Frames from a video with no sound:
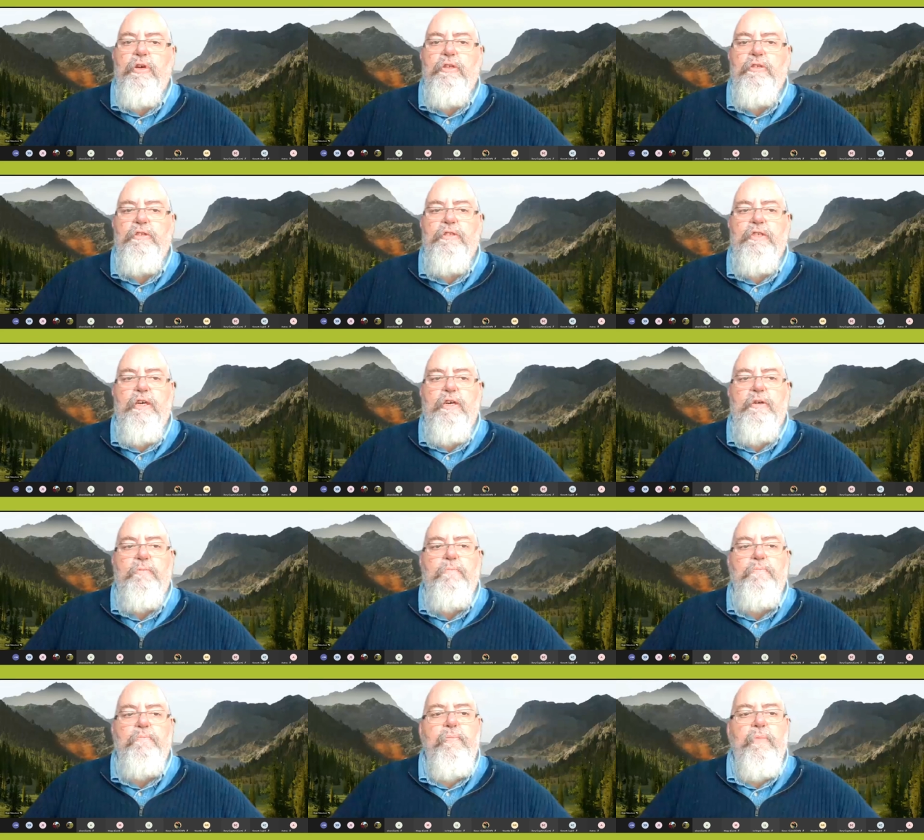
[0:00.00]
but
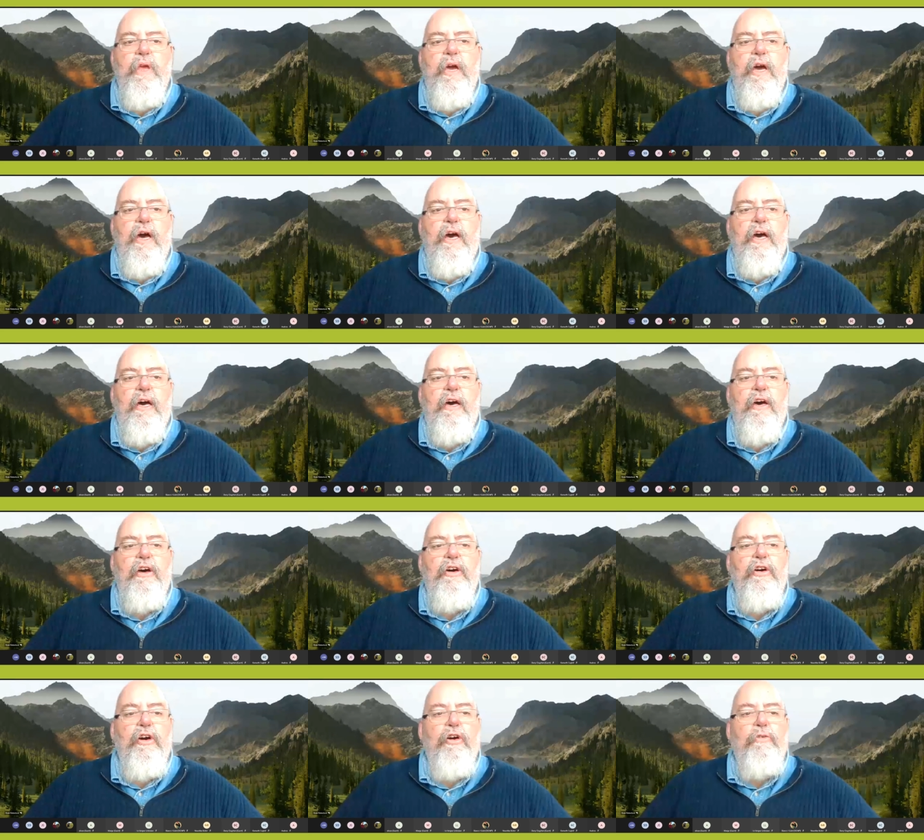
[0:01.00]
um,
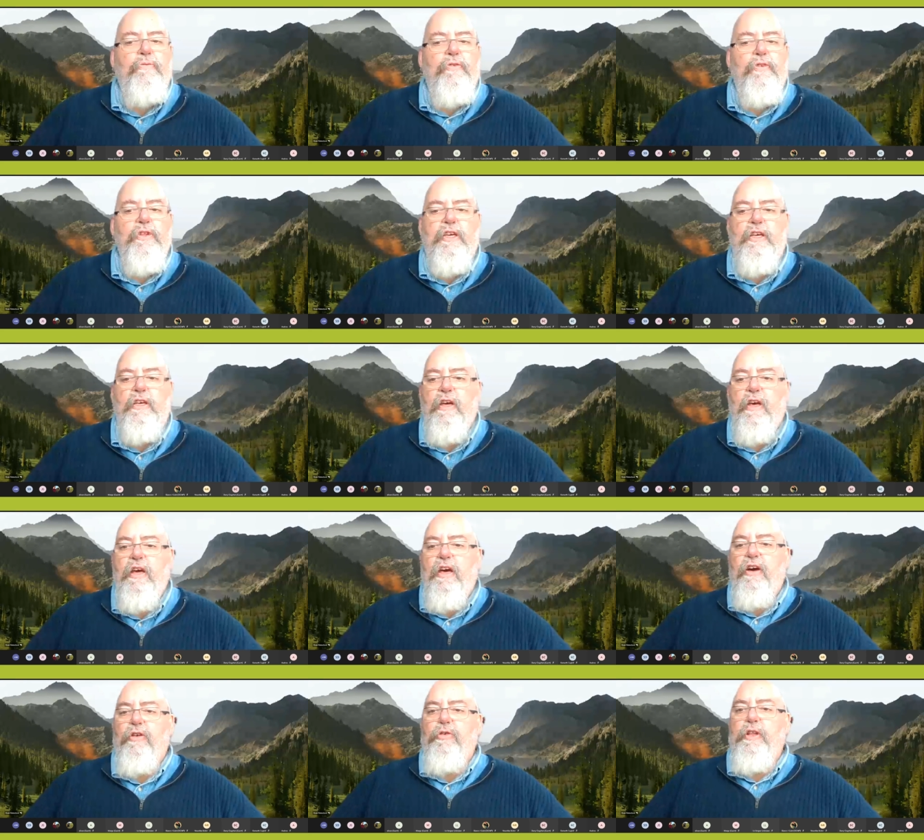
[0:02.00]
uh, ho hopefully
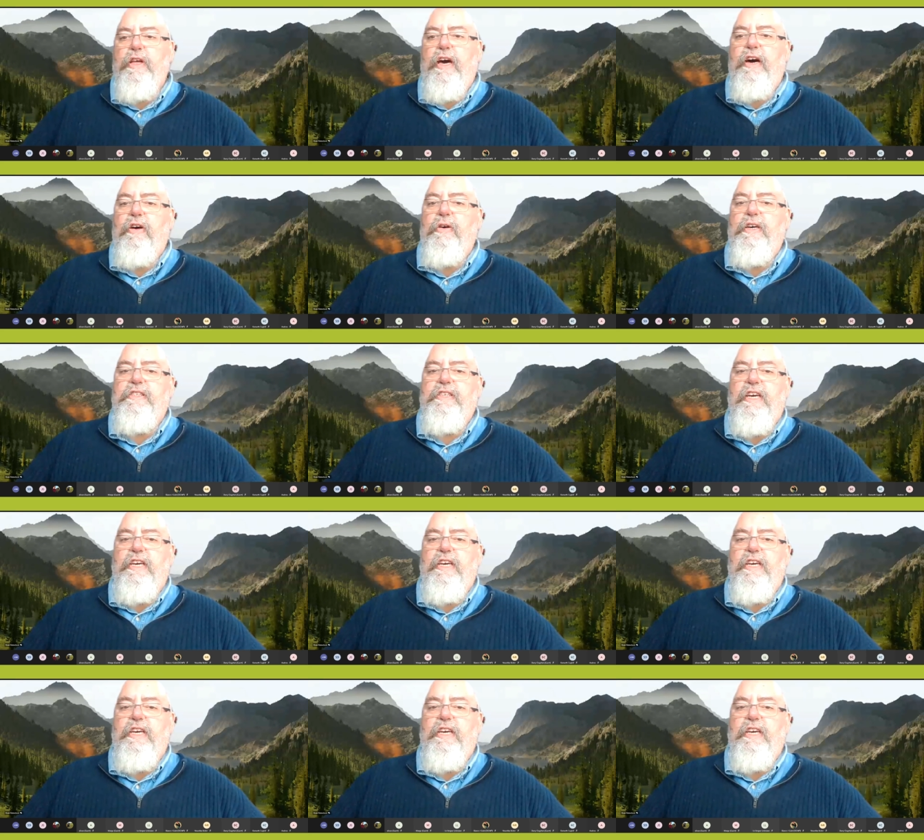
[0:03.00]
all our